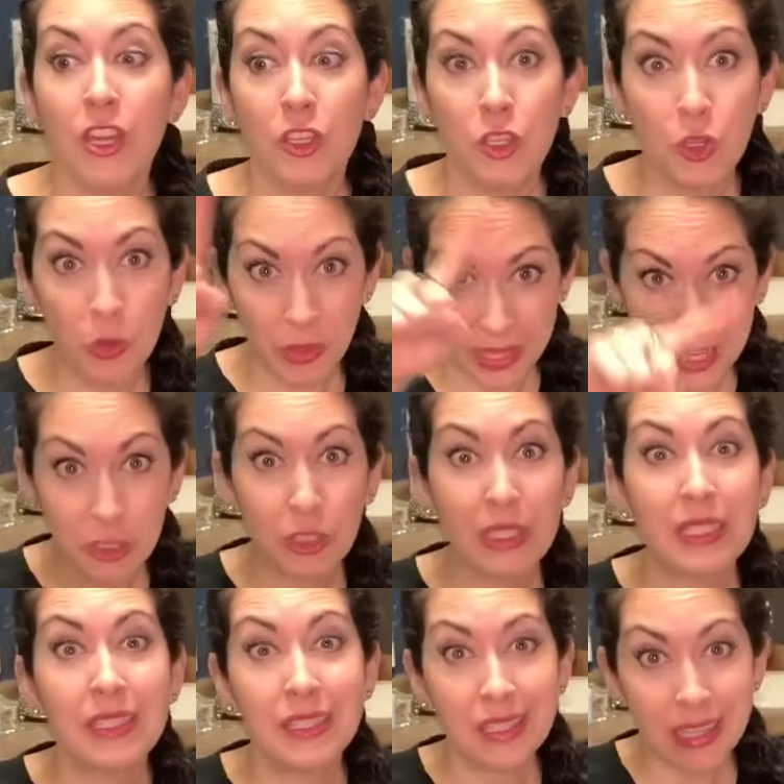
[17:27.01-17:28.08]
you will actually
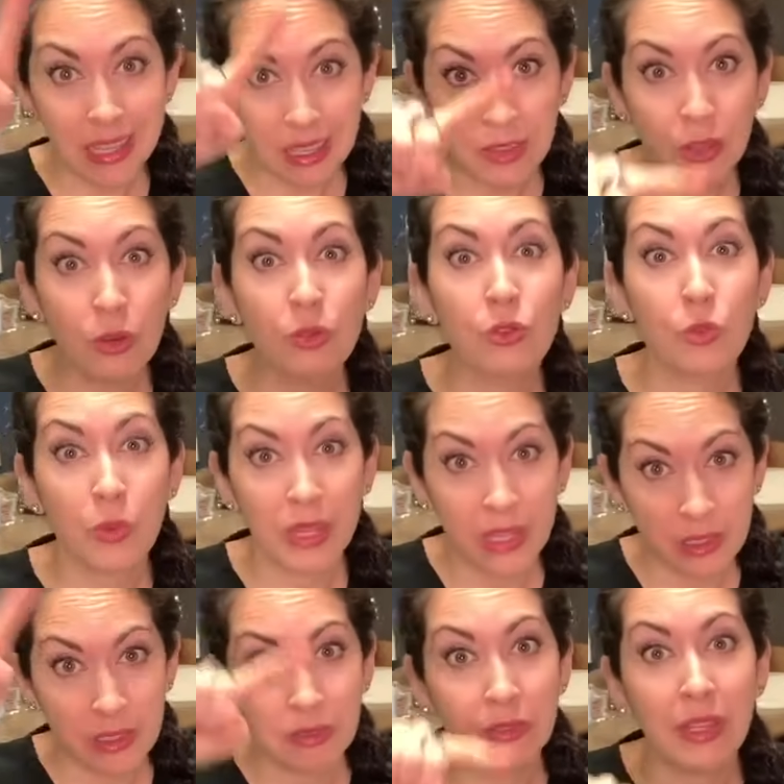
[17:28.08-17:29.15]
see those
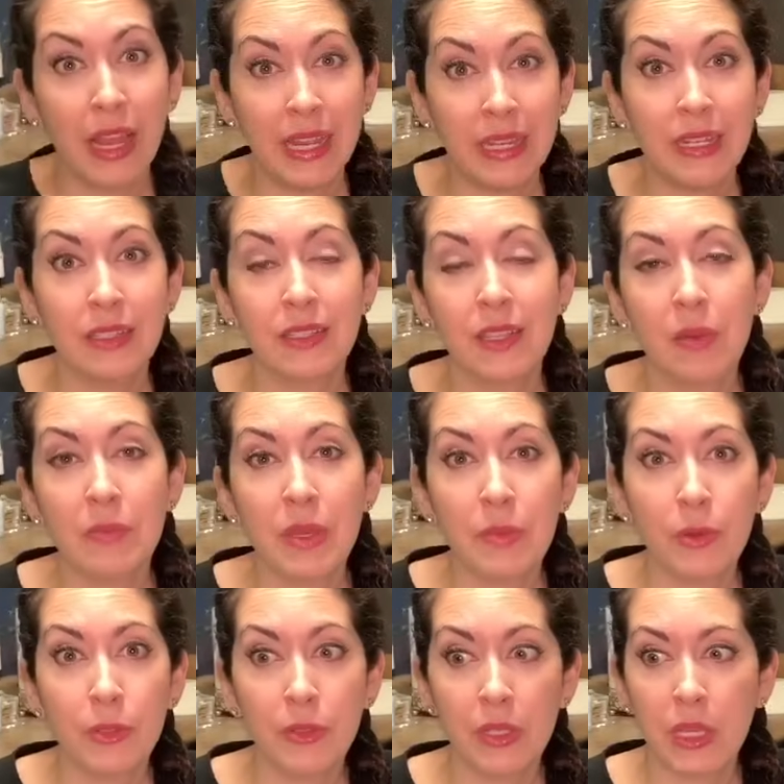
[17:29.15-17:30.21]
rings of light. And some
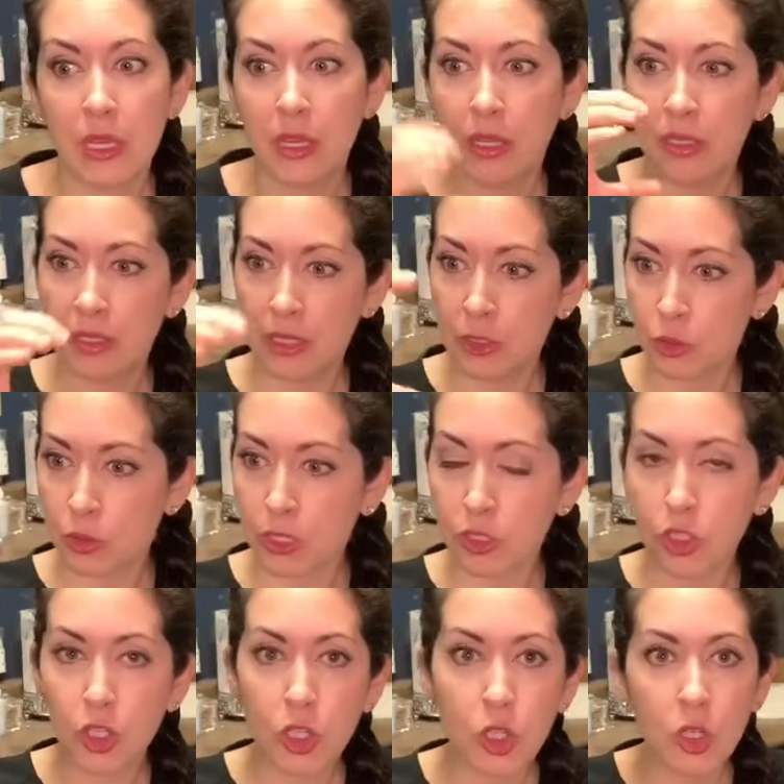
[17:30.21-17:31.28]
people see concentric
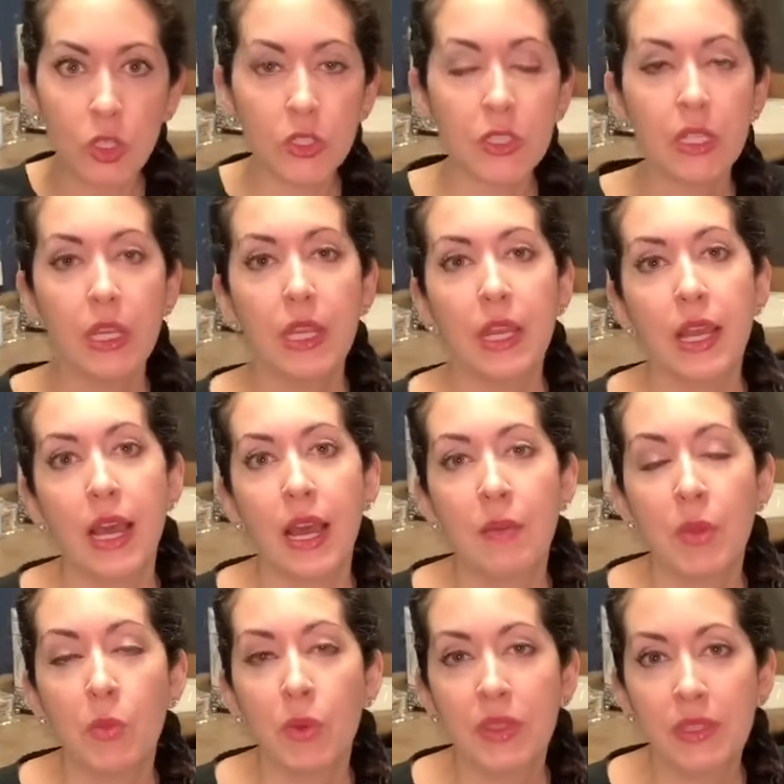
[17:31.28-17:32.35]
circles,
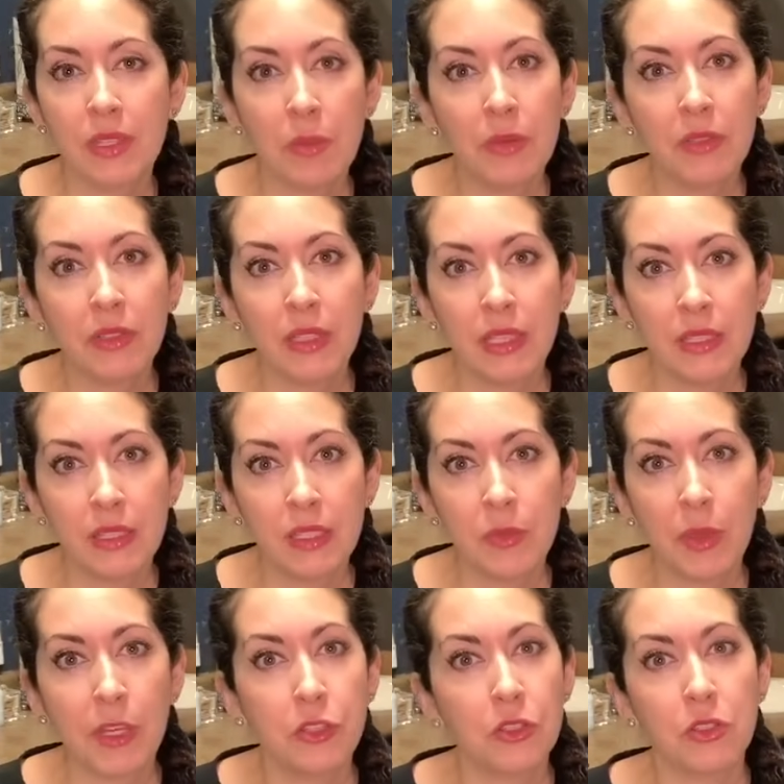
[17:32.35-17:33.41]
and with some of the lenses,
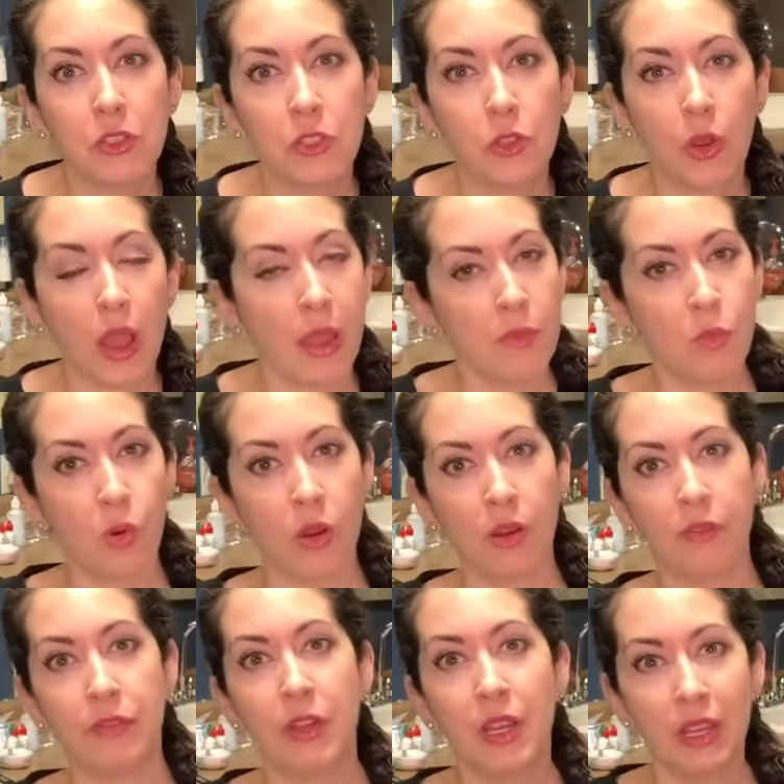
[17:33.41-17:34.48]
patients describe more
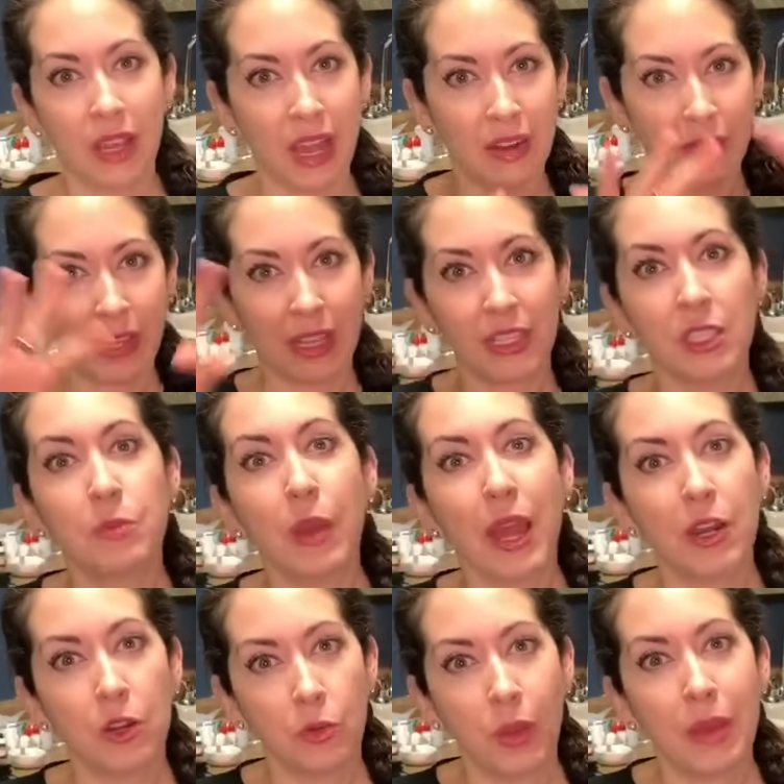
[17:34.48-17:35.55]
of kind of like a
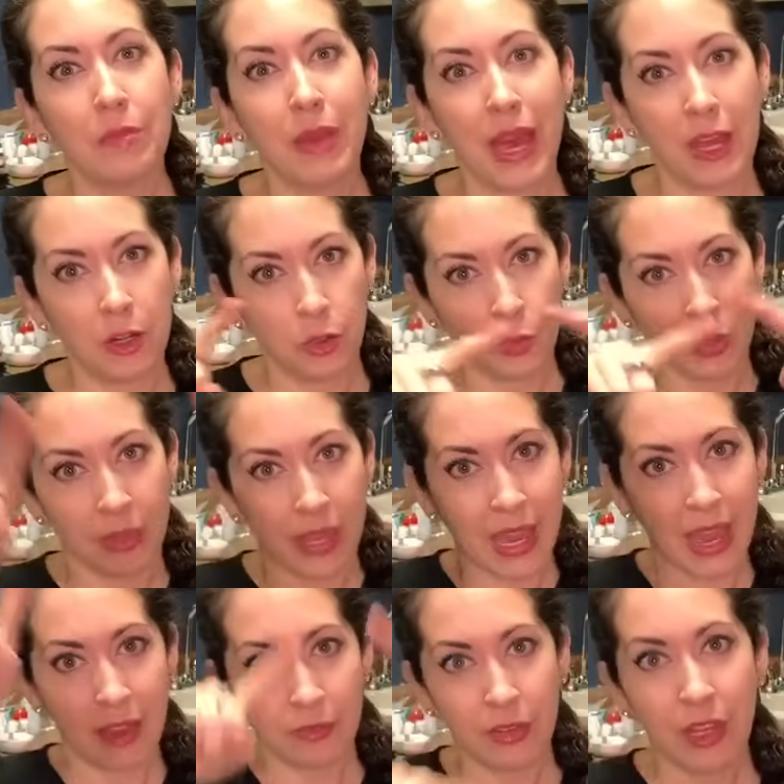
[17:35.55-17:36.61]
spider web pattern where they
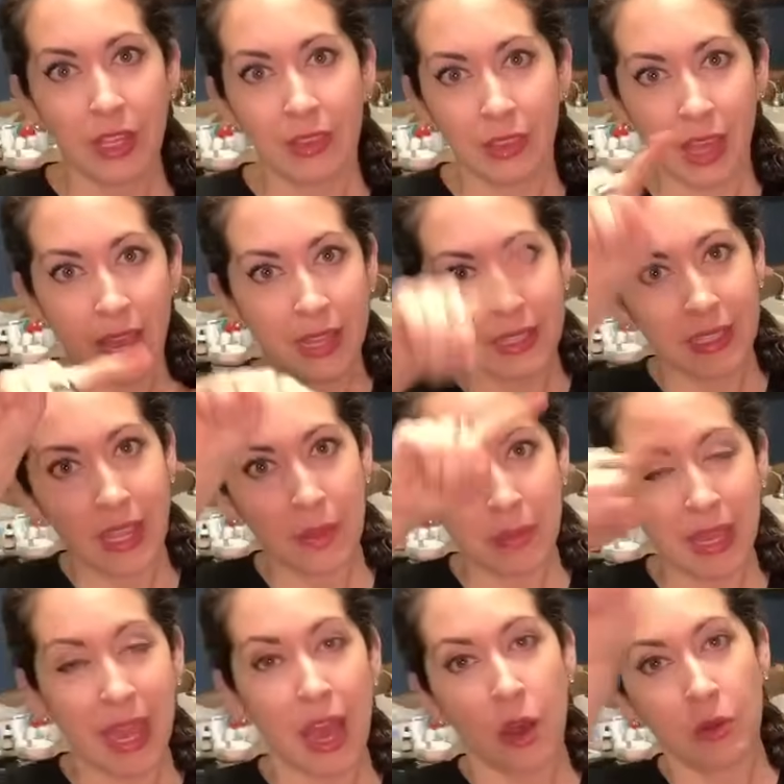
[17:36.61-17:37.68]
have lines
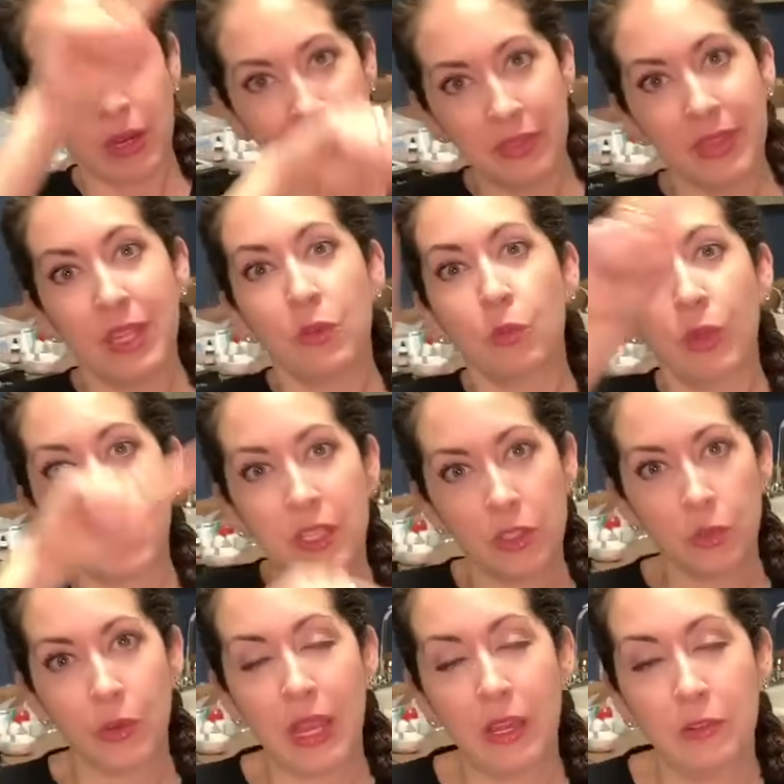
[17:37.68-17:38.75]
coming out and then rings
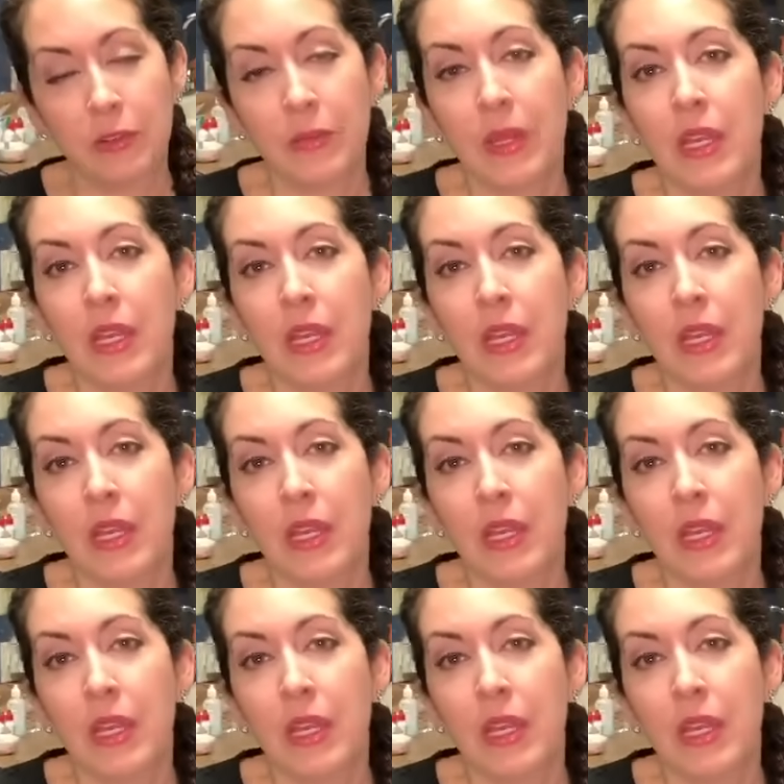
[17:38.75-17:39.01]
around.